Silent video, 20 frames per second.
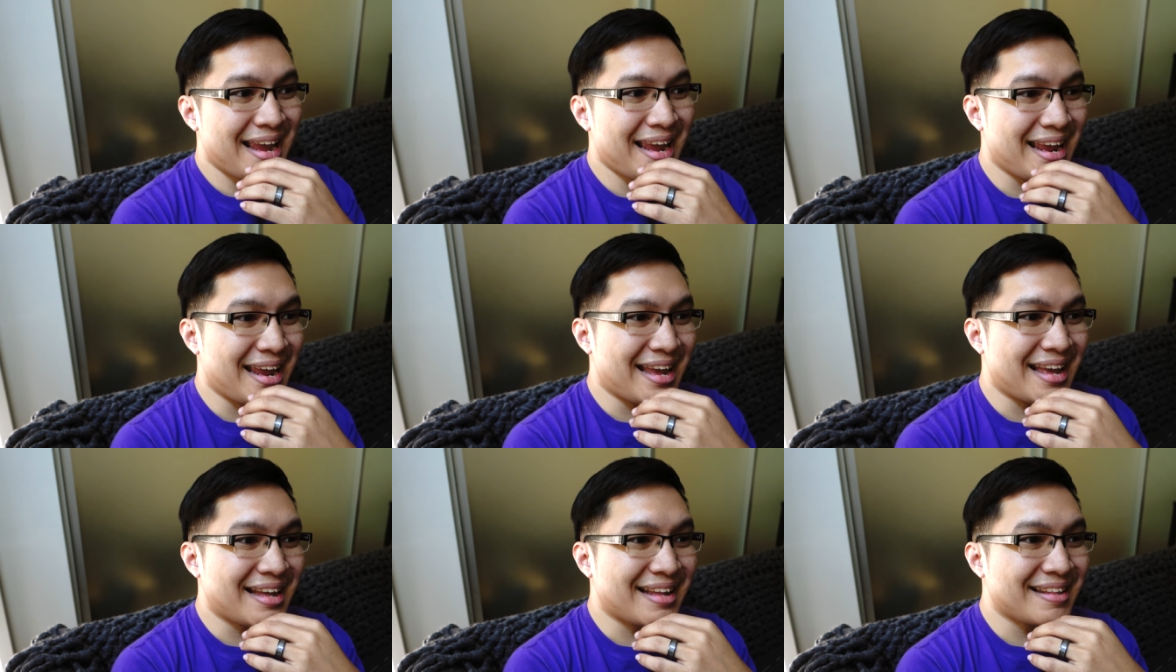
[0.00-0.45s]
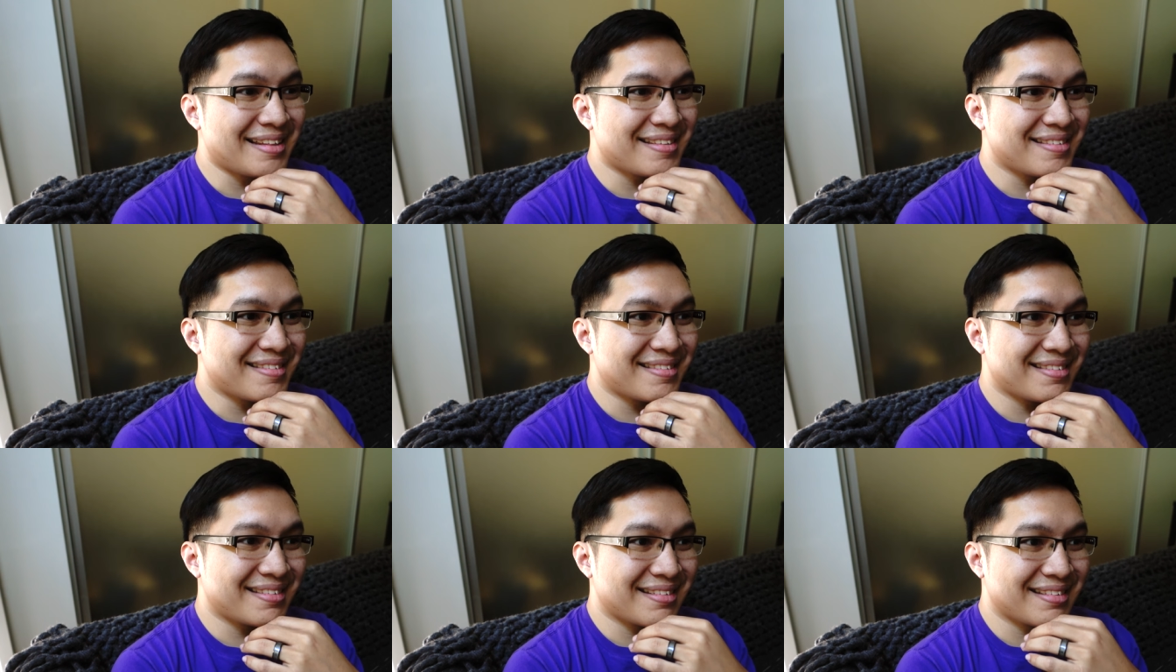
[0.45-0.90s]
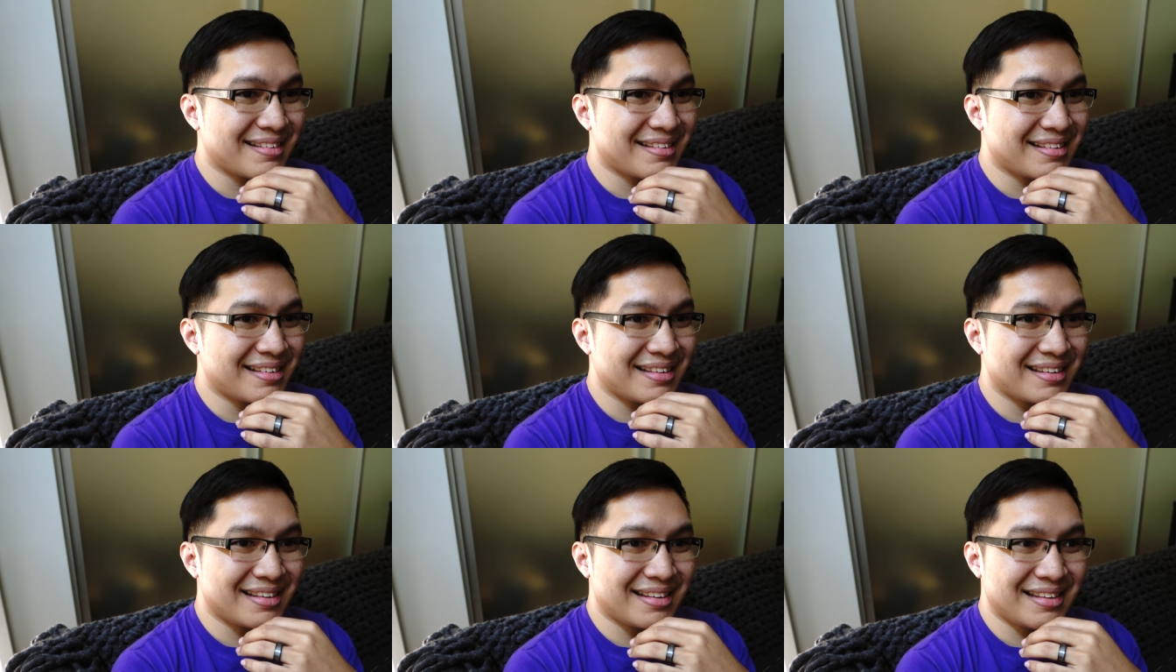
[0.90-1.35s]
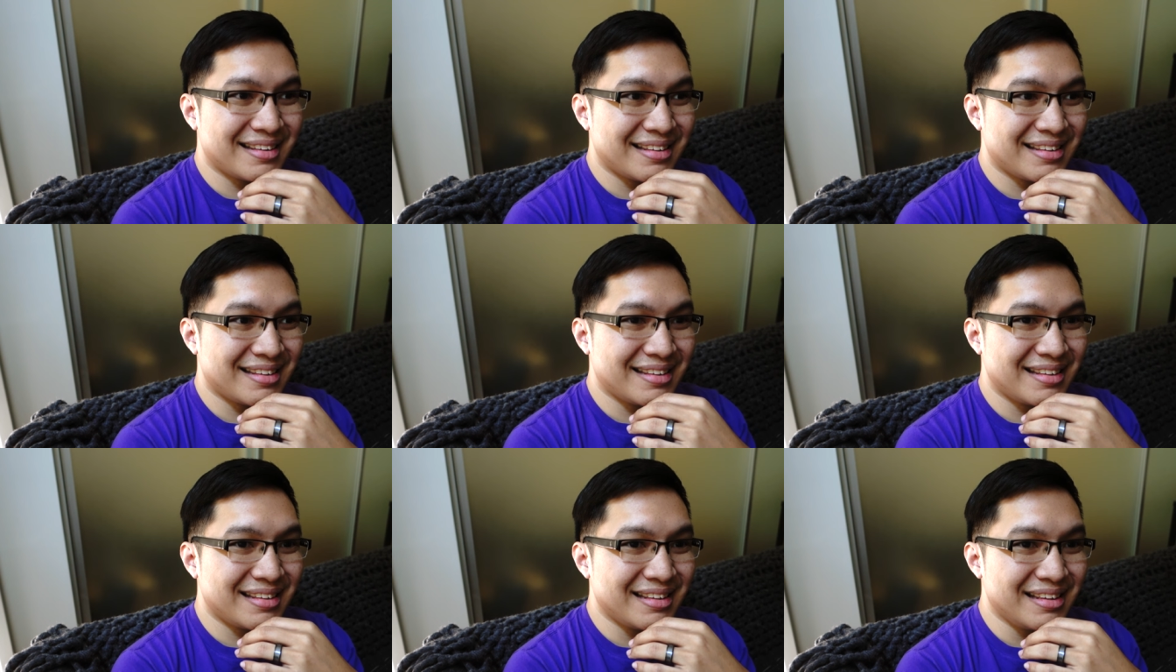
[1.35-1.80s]
And
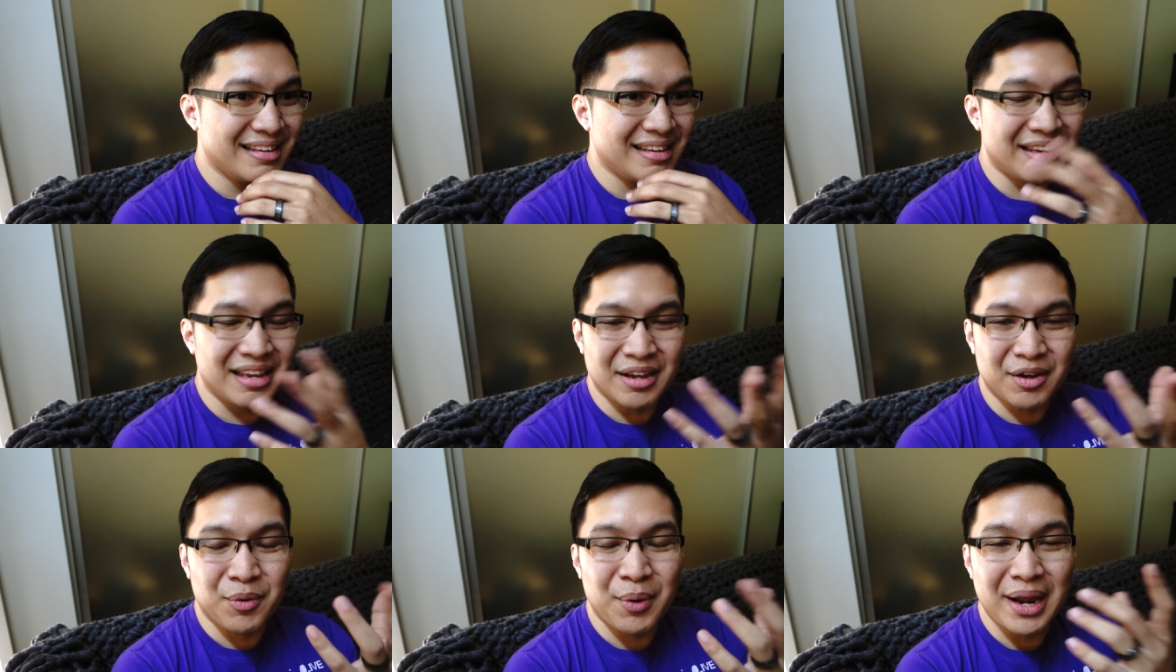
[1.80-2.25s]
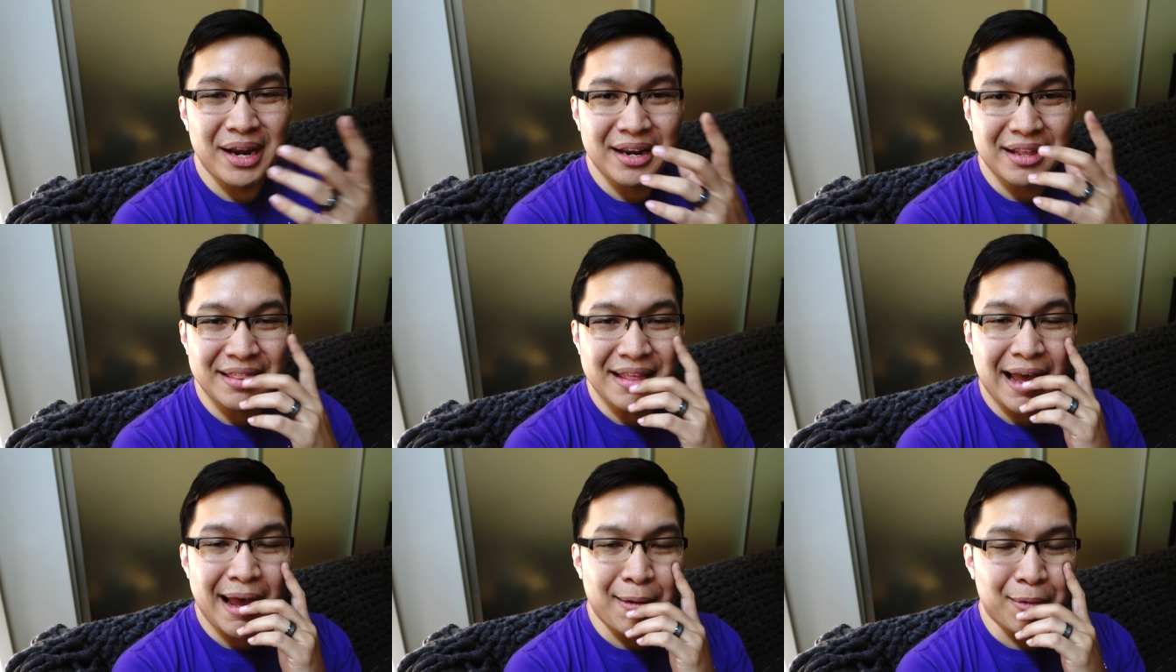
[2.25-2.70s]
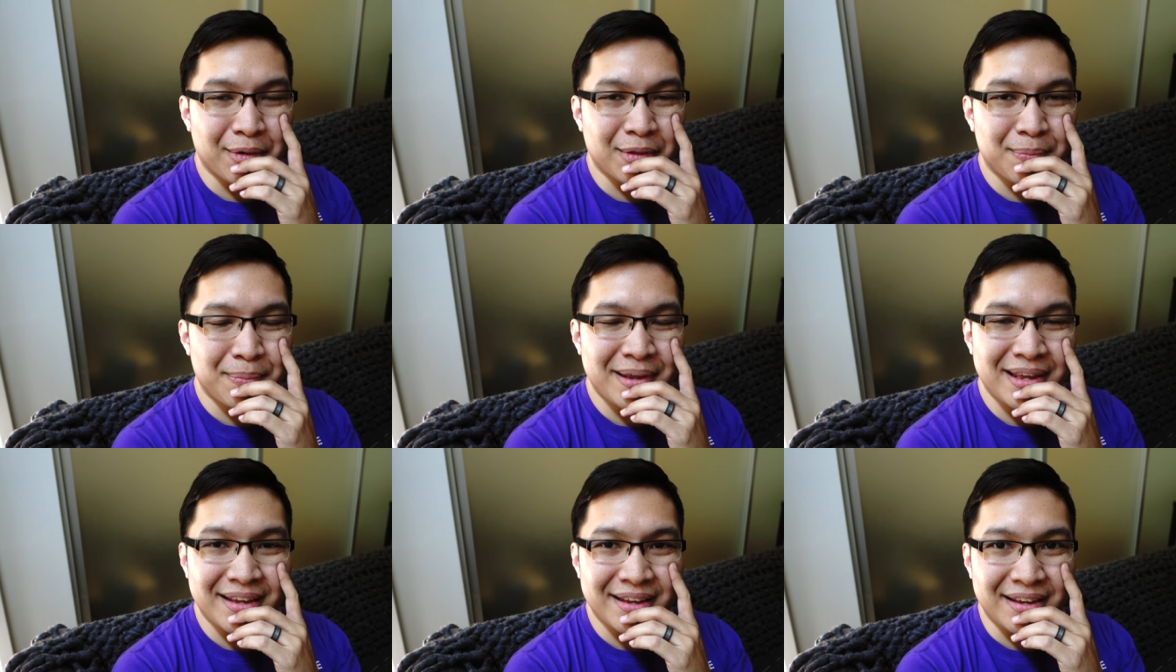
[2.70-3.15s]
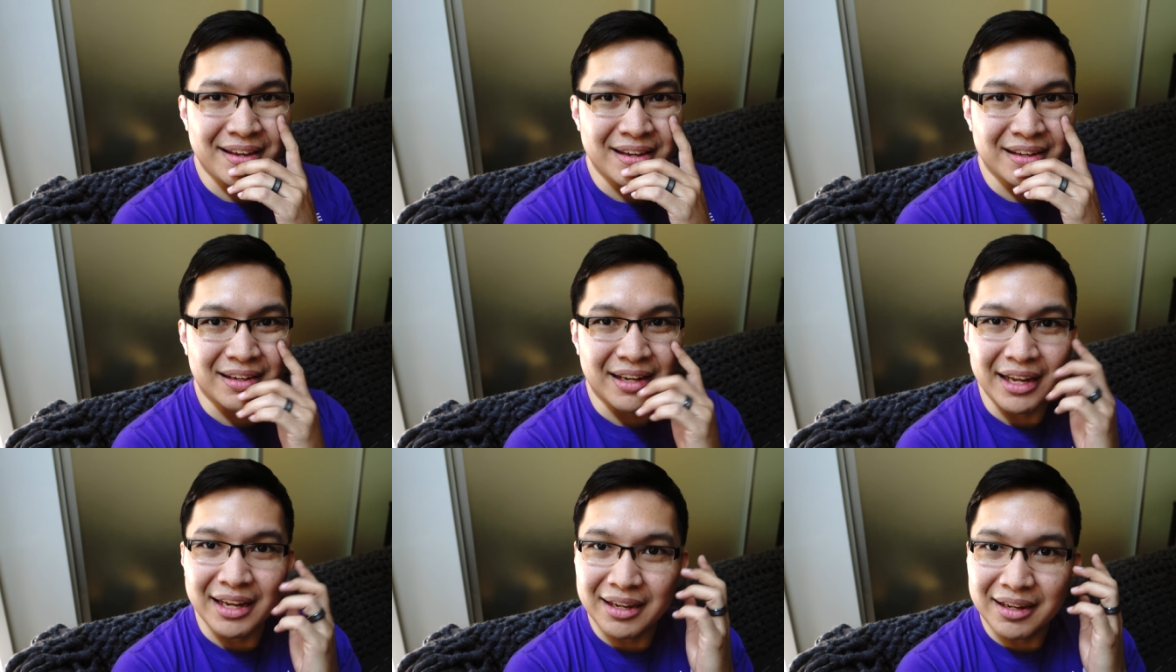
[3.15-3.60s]
he equated that with being
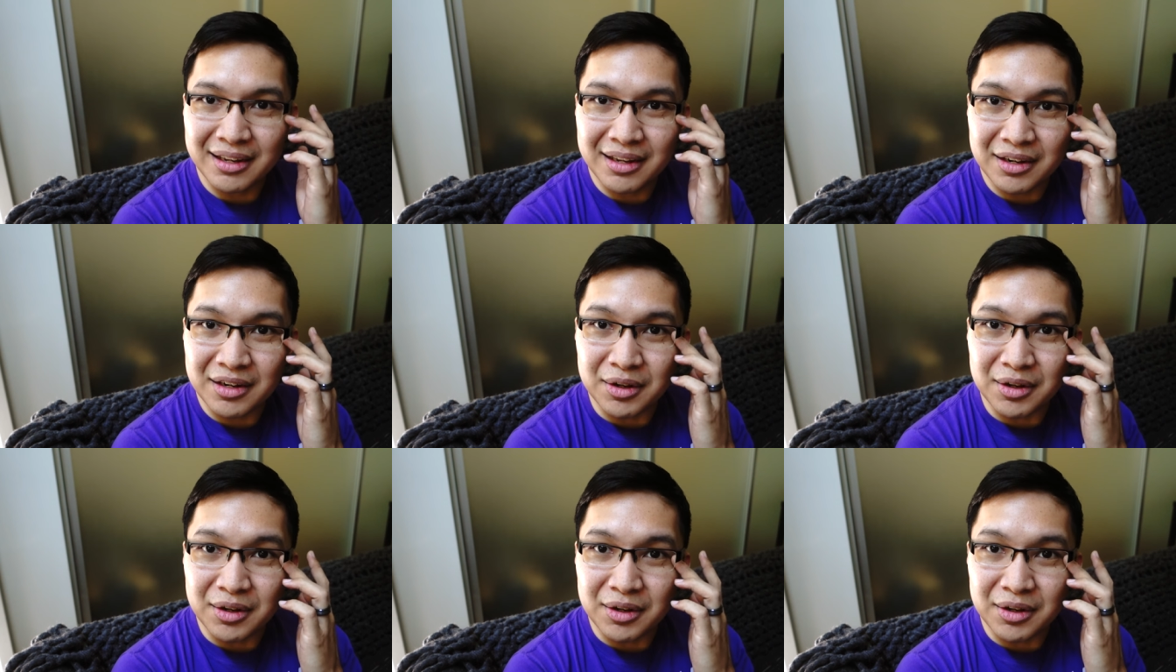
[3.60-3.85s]
like,